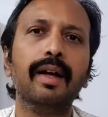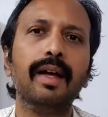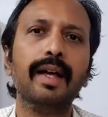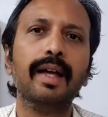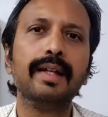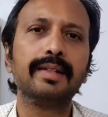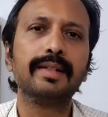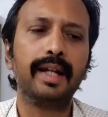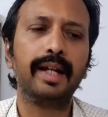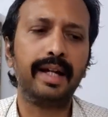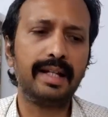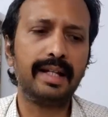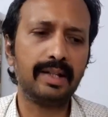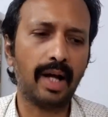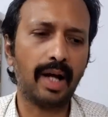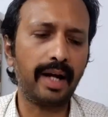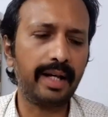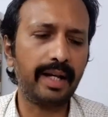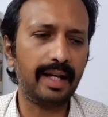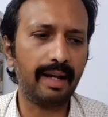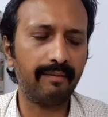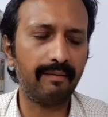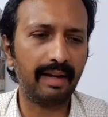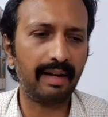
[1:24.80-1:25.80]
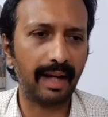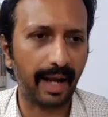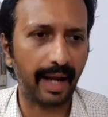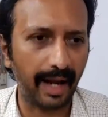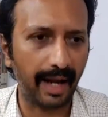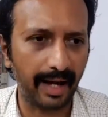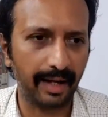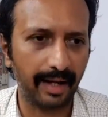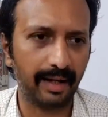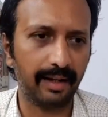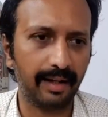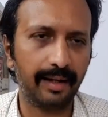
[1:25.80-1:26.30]
So it is not in our
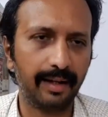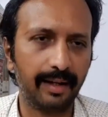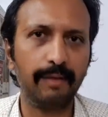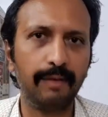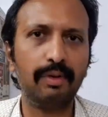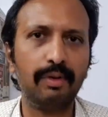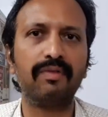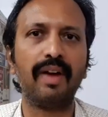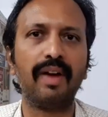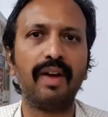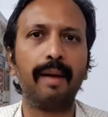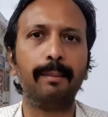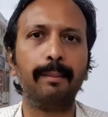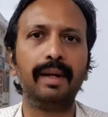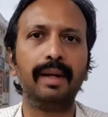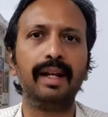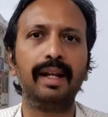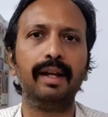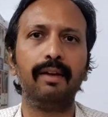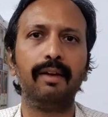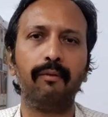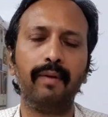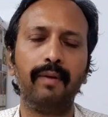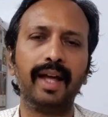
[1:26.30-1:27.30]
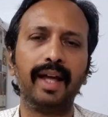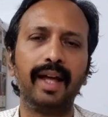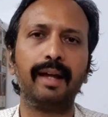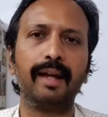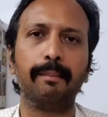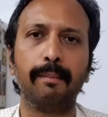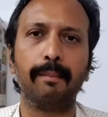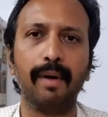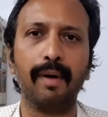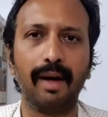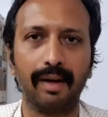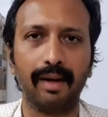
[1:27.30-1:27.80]
hand which family, where I
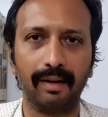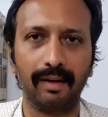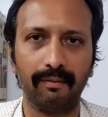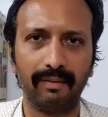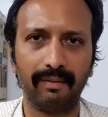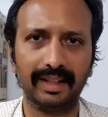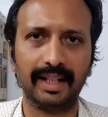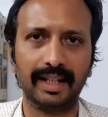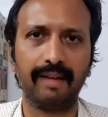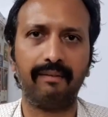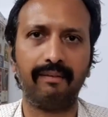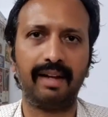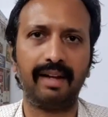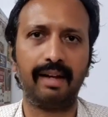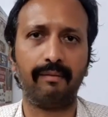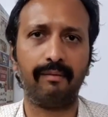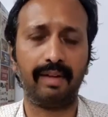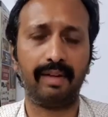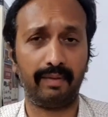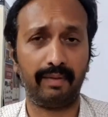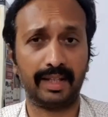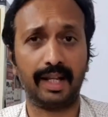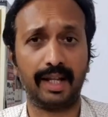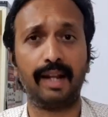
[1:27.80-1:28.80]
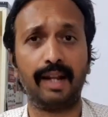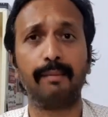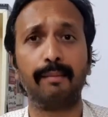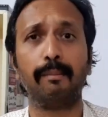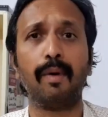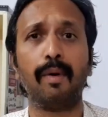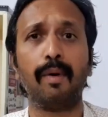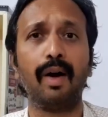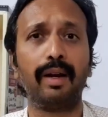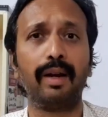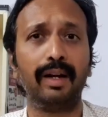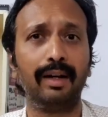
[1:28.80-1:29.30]
born, whether, whether I
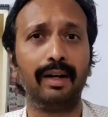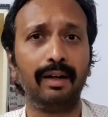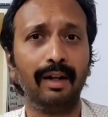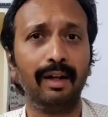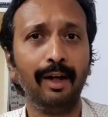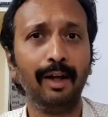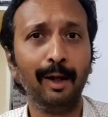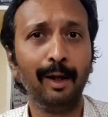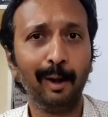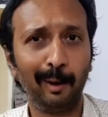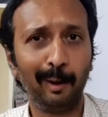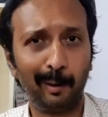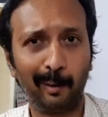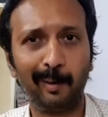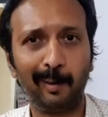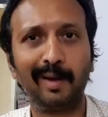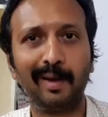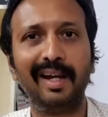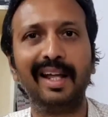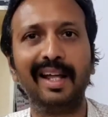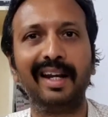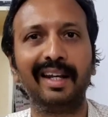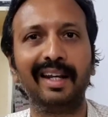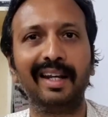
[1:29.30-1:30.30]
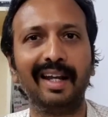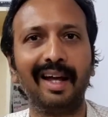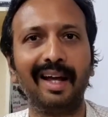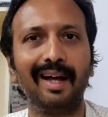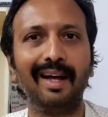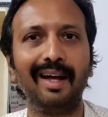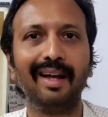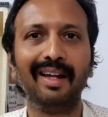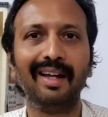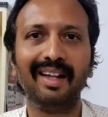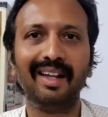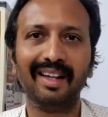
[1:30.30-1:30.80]
born in rural area
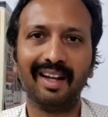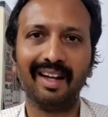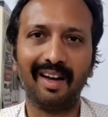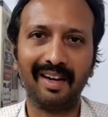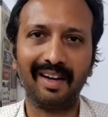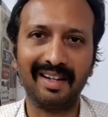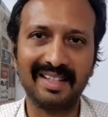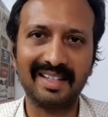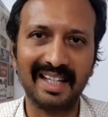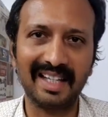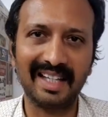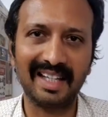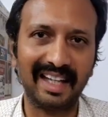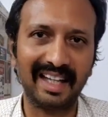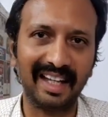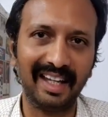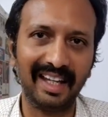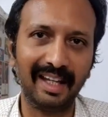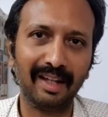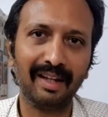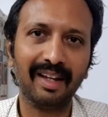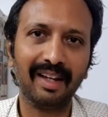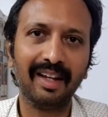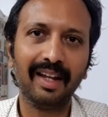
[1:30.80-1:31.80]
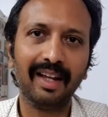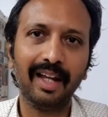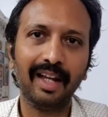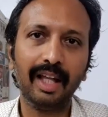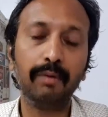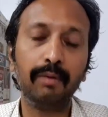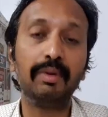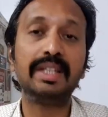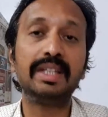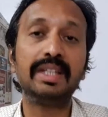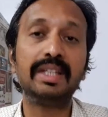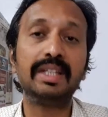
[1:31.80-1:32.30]
or in city
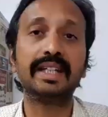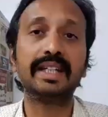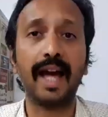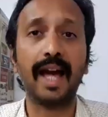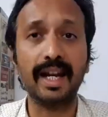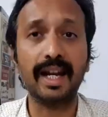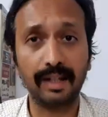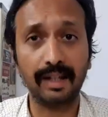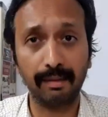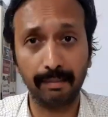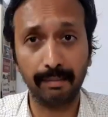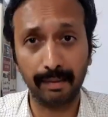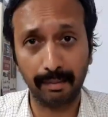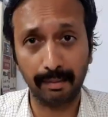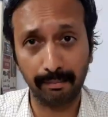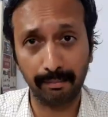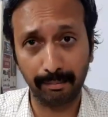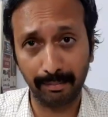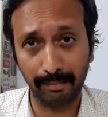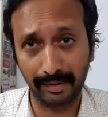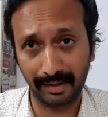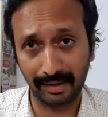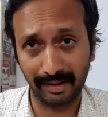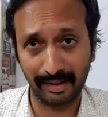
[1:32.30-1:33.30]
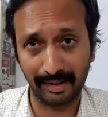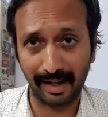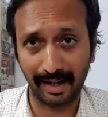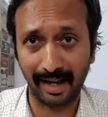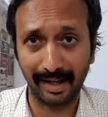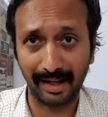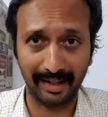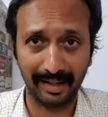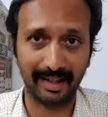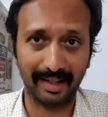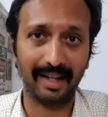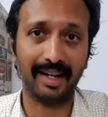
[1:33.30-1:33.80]
which caste uh, I will, uh,
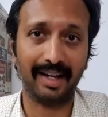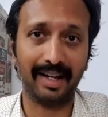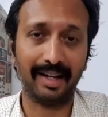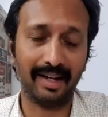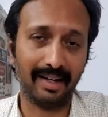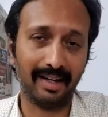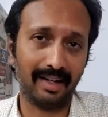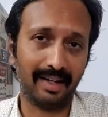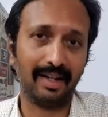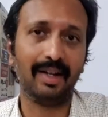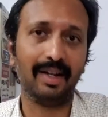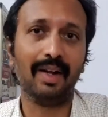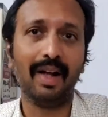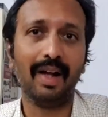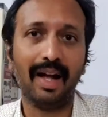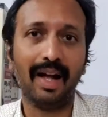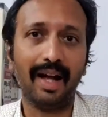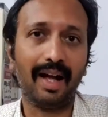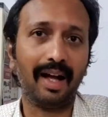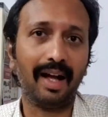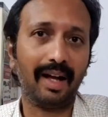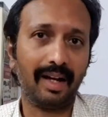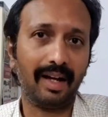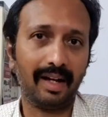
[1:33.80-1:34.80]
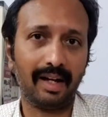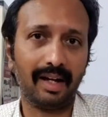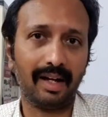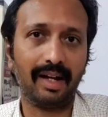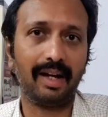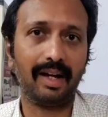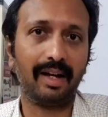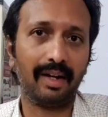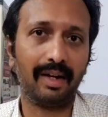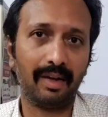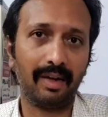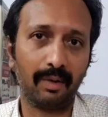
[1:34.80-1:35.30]
I uh,
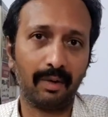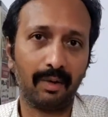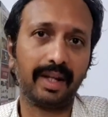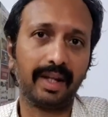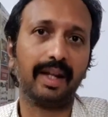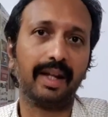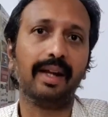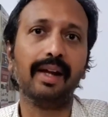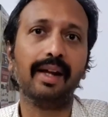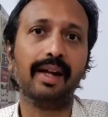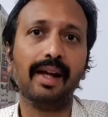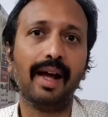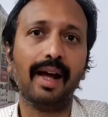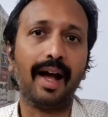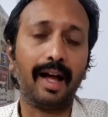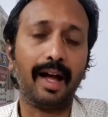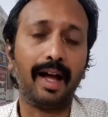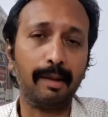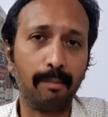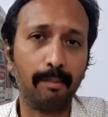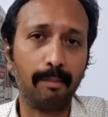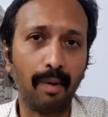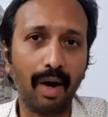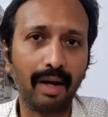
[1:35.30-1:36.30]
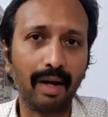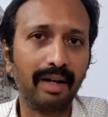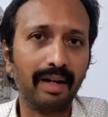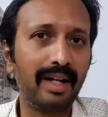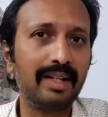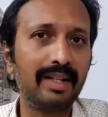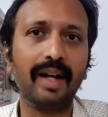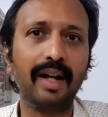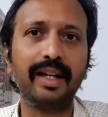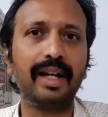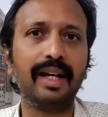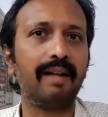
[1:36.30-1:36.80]
okay, I born It's
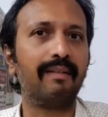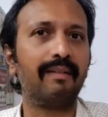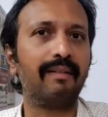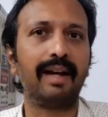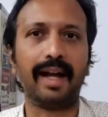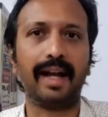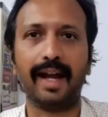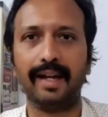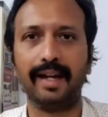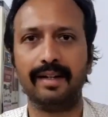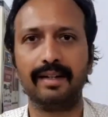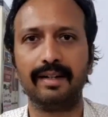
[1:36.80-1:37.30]
not in our hand.